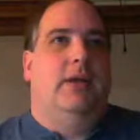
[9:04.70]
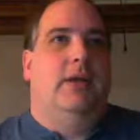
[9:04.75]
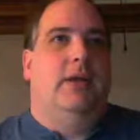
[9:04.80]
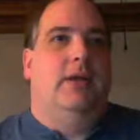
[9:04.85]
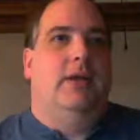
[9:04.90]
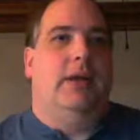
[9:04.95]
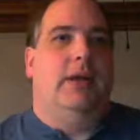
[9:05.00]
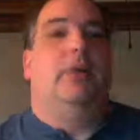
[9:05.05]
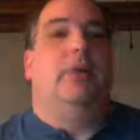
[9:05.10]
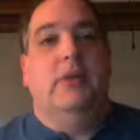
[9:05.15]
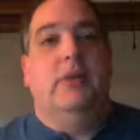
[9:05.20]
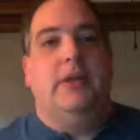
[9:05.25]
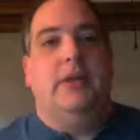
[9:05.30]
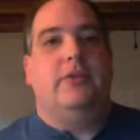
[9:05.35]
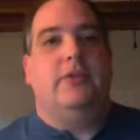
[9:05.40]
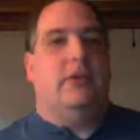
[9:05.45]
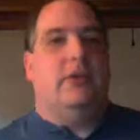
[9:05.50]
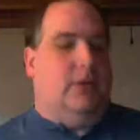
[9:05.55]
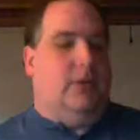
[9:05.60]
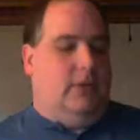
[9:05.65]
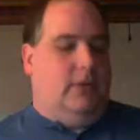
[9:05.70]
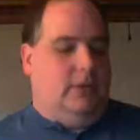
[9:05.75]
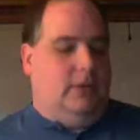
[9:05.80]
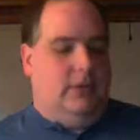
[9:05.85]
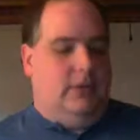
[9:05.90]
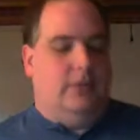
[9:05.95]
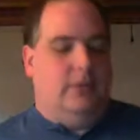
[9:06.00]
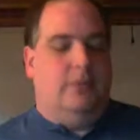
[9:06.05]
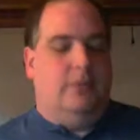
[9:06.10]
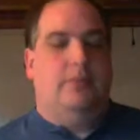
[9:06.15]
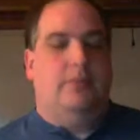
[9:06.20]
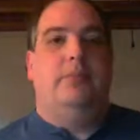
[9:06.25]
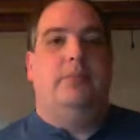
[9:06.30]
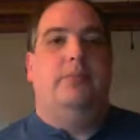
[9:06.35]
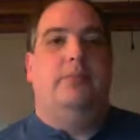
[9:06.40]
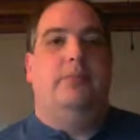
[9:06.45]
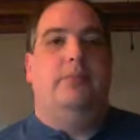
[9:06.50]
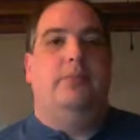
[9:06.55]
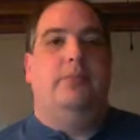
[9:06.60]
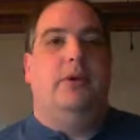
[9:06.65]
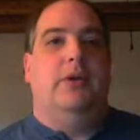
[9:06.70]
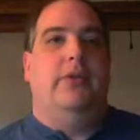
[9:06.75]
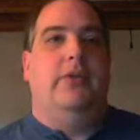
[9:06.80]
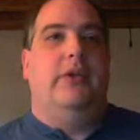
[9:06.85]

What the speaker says: let's build